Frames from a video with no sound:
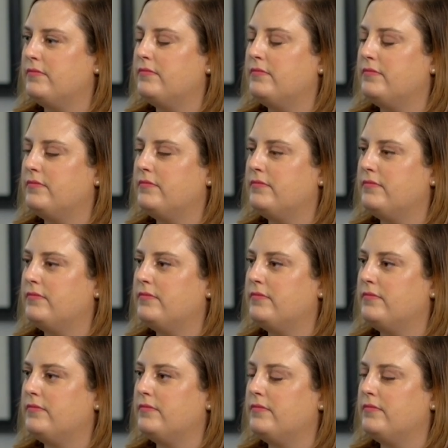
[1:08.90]

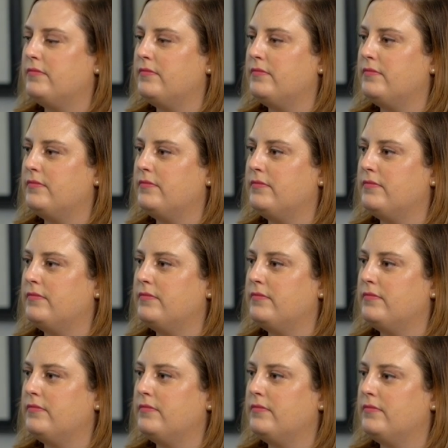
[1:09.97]

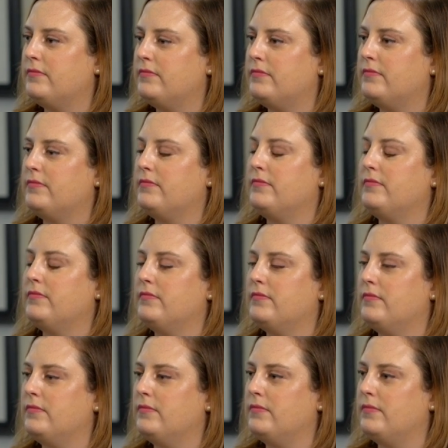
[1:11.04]

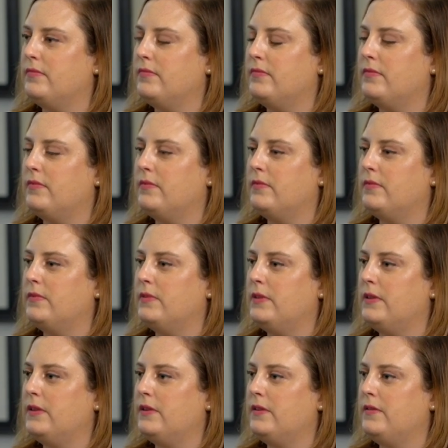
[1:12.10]

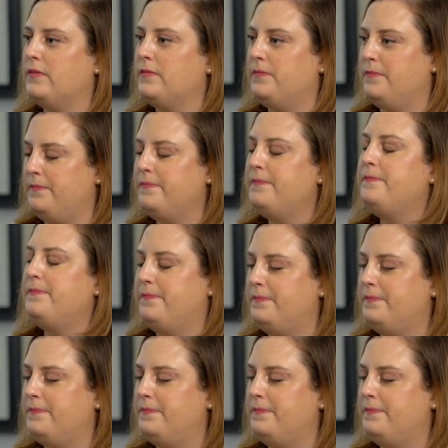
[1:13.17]
No words are spoken by the person on screen.